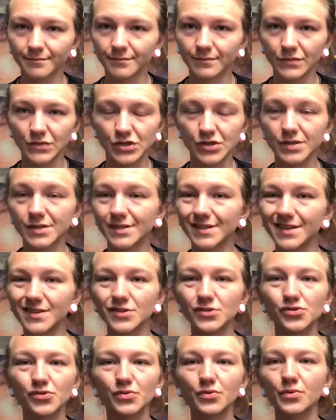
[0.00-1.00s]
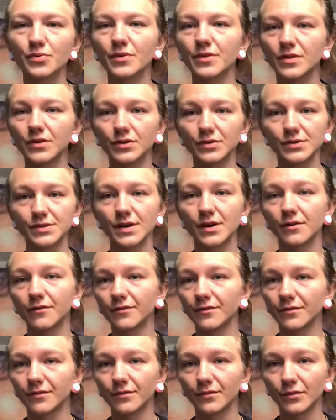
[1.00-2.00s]
just see the truth within
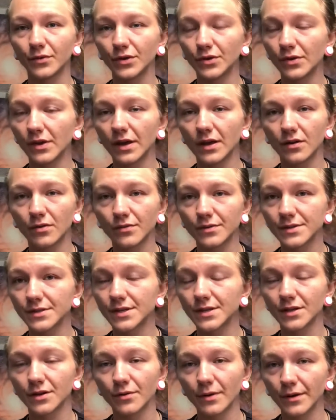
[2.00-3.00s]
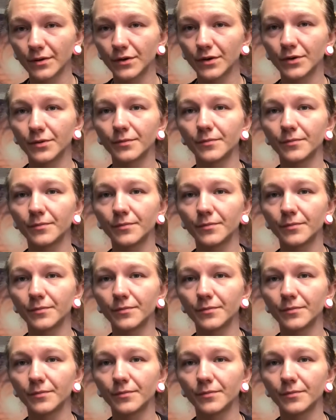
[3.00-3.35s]
yourself when you can't always see it around you.